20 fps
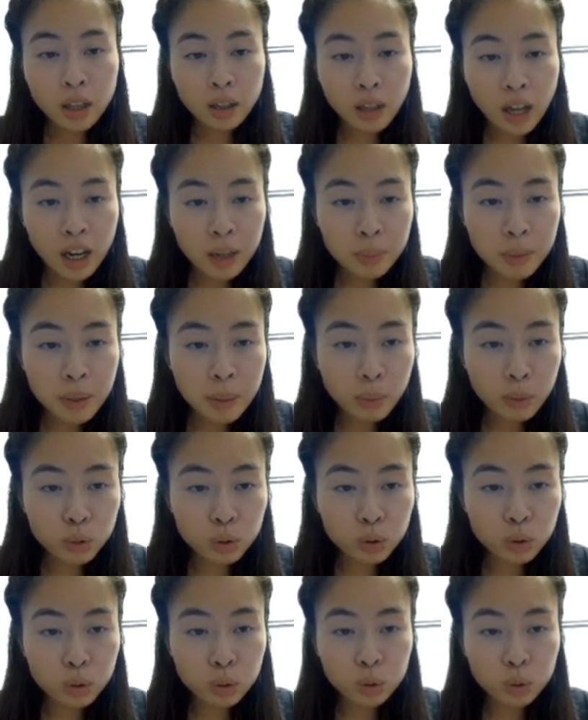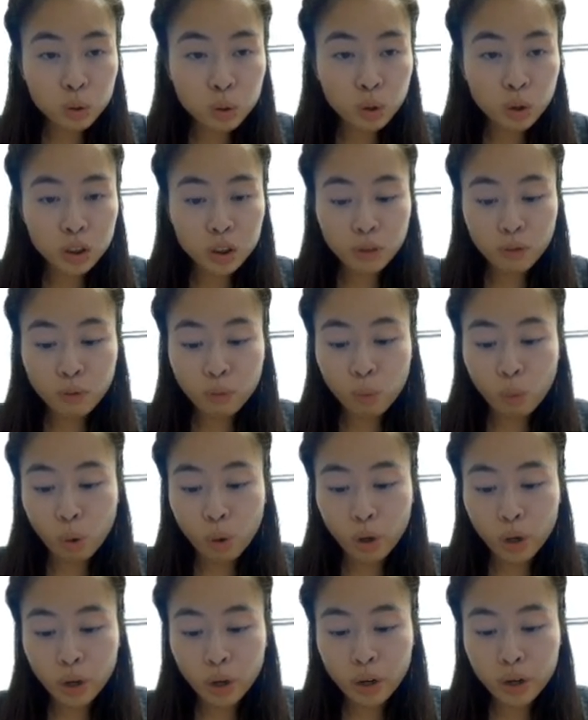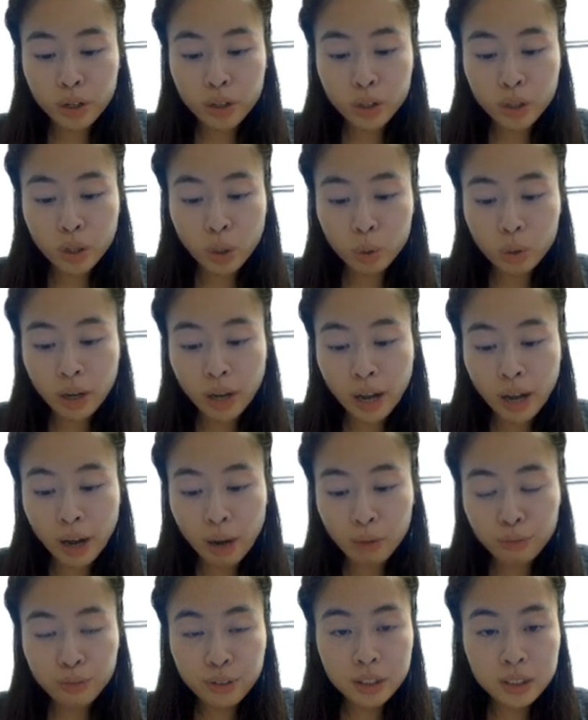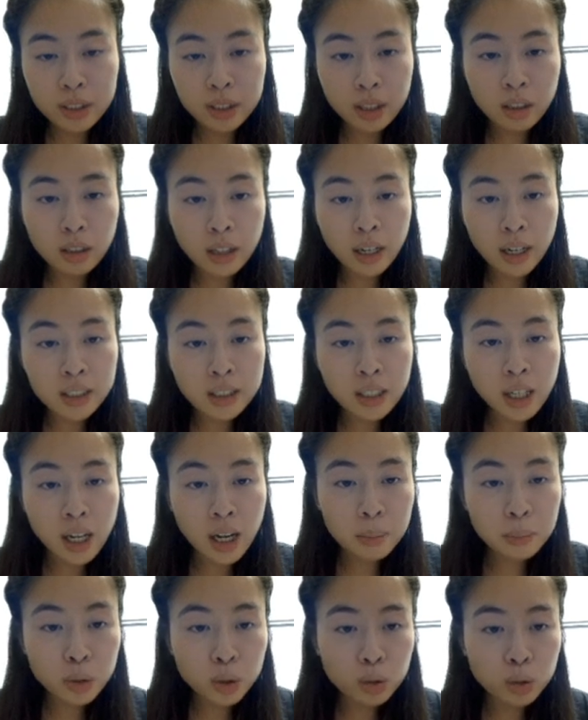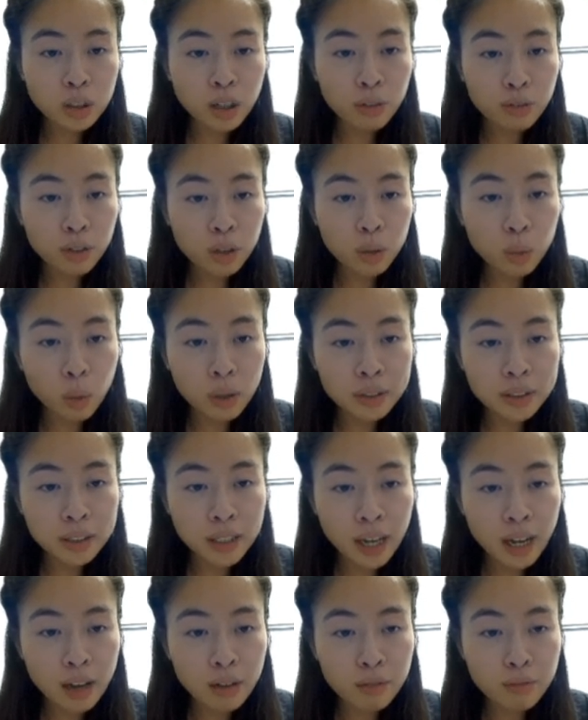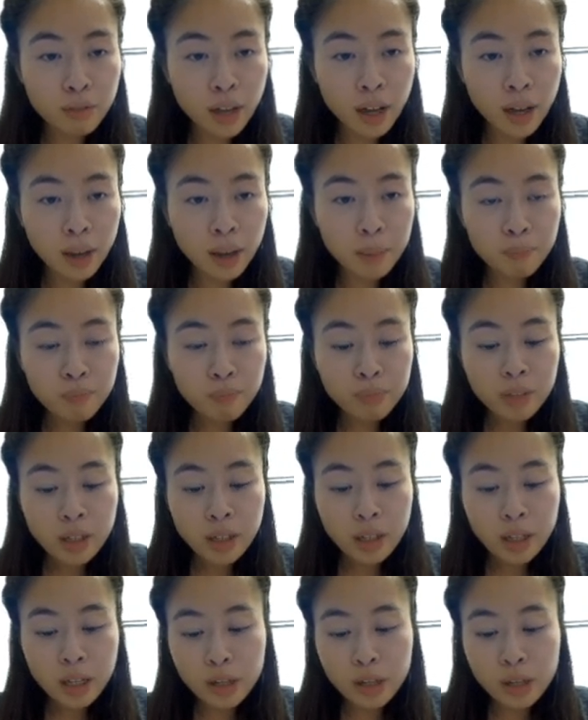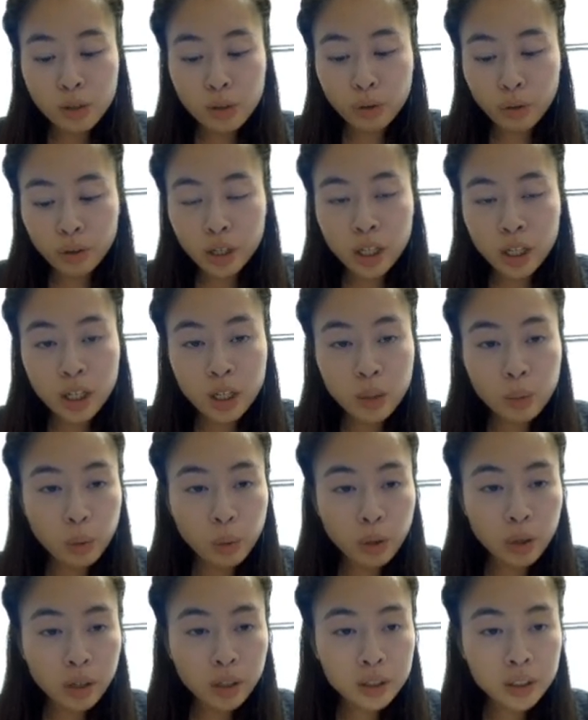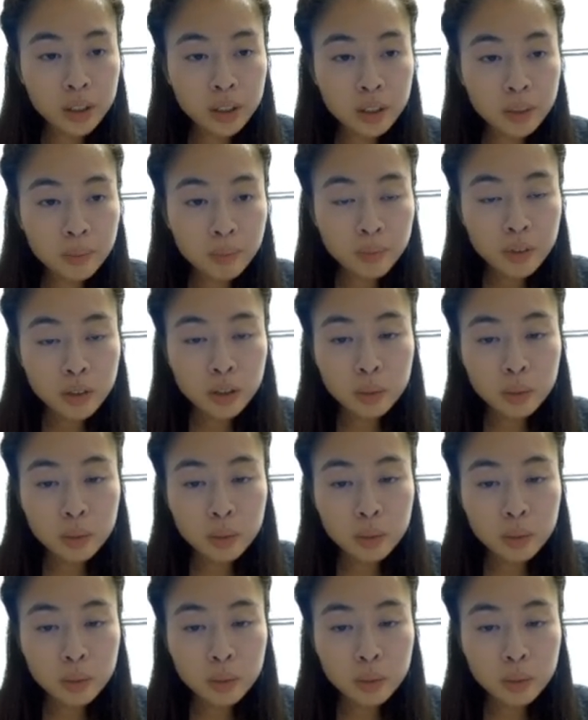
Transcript: A lot of people do search for yoga outfits a lot of times, so you definitely want to have that in your keywords.